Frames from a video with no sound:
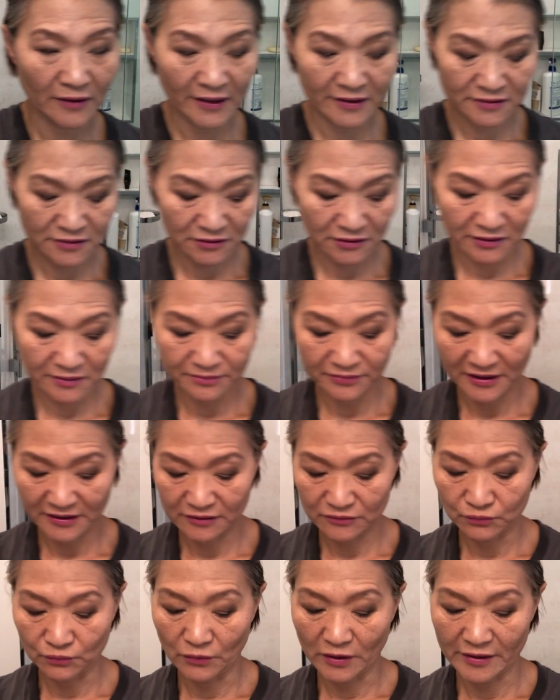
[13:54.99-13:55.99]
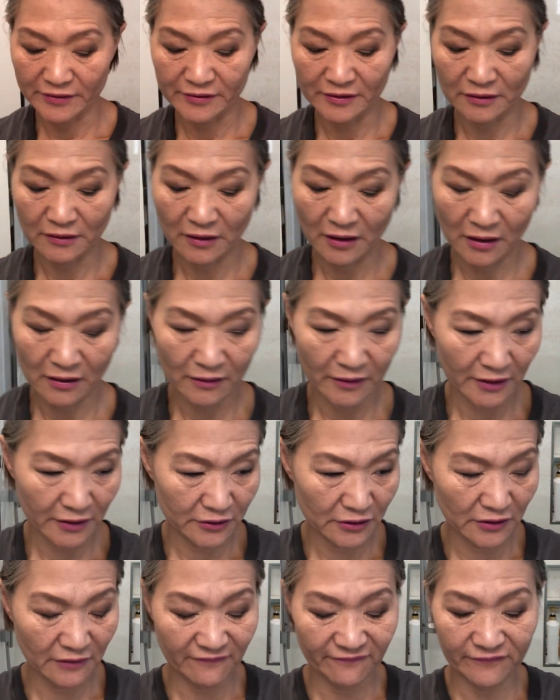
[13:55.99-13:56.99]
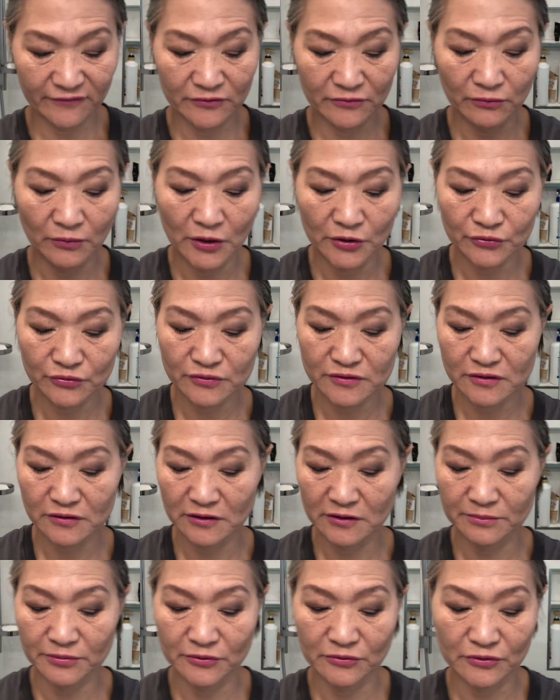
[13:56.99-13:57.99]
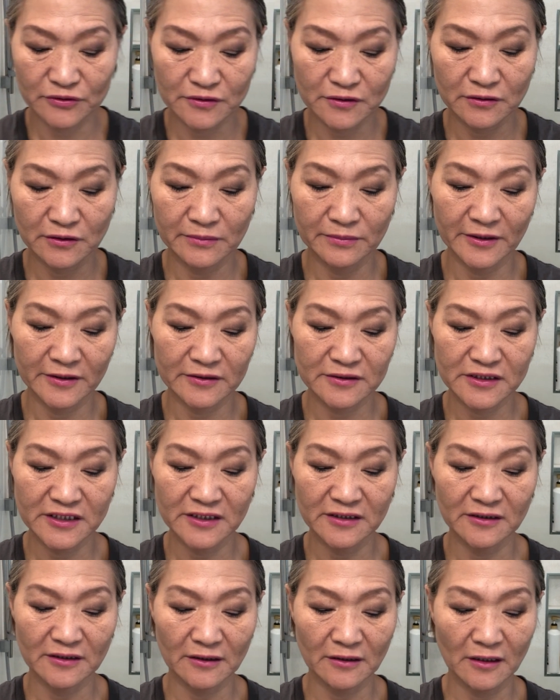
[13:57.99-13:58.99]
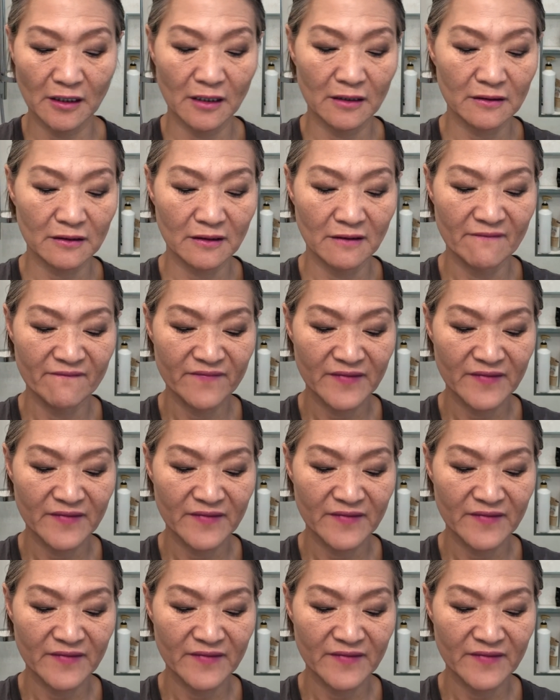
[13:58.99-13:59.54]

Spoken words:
I sleep at 1 o'clock. And if you want to sleep, you sleep at 10 o'clock.